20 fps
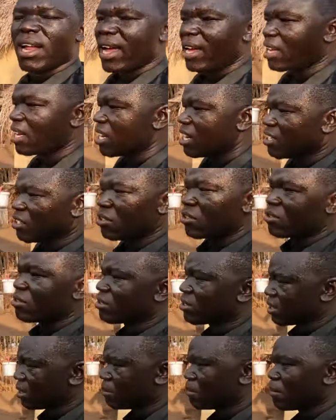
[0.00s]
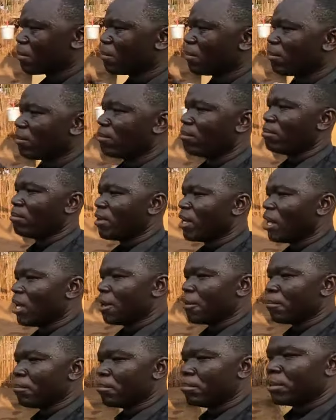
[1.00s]
Like I used to see people
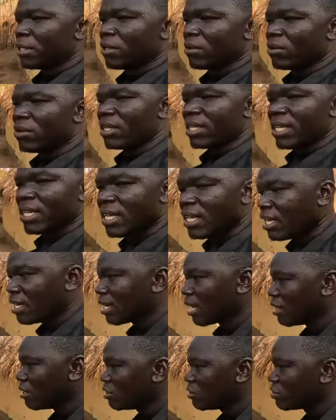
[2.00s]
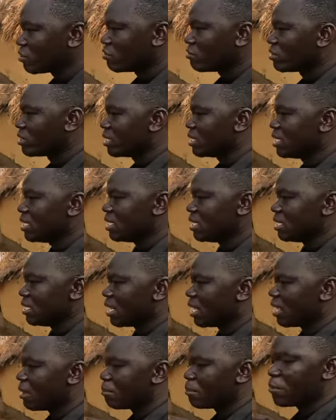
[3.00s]
building, I used to
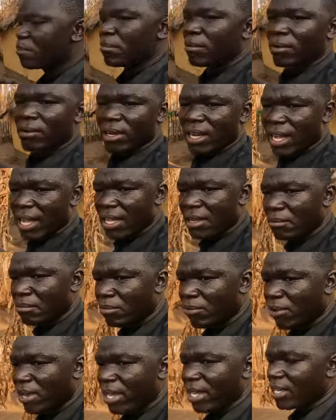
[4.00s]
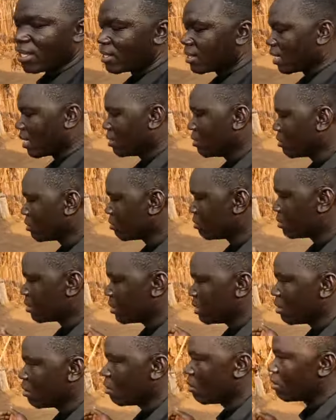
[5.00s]
see uh, people laying bricks, I used to
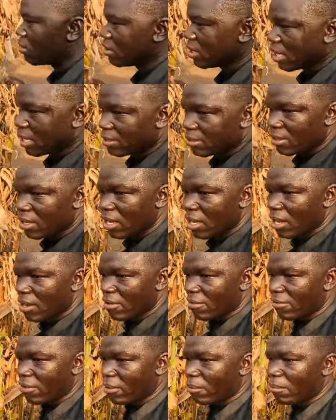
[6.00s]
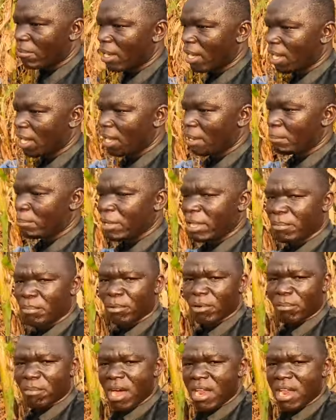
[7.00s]
see all that from uh, people.